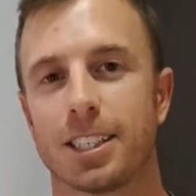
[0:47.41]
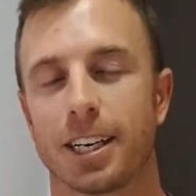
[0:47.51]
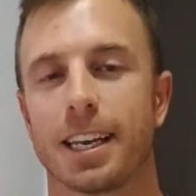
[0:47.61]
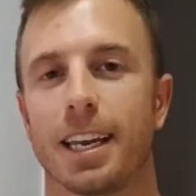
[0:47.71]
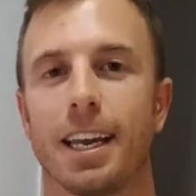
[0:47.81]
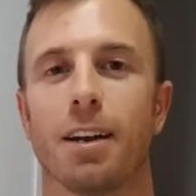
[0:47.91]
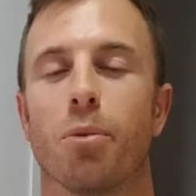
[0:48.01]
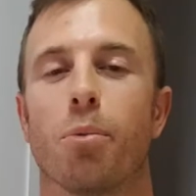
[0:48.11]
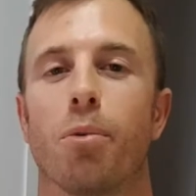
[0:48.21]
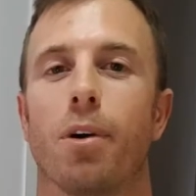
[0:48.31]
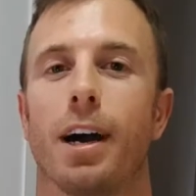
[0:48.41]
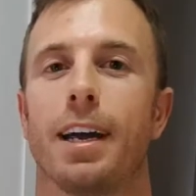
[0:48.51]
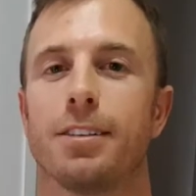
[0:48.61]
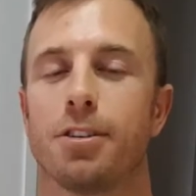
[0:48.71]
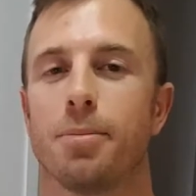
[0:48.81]
chucking in
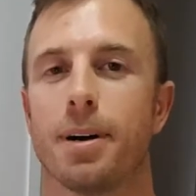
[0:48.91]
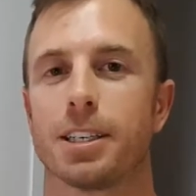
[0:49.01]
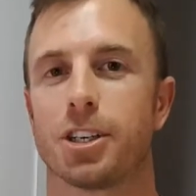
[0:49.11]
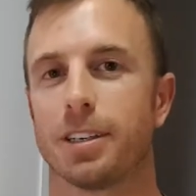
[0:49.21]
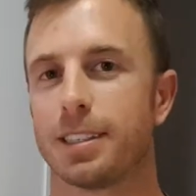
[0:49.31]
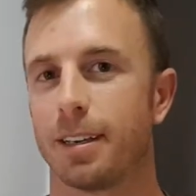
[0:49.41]
way too much.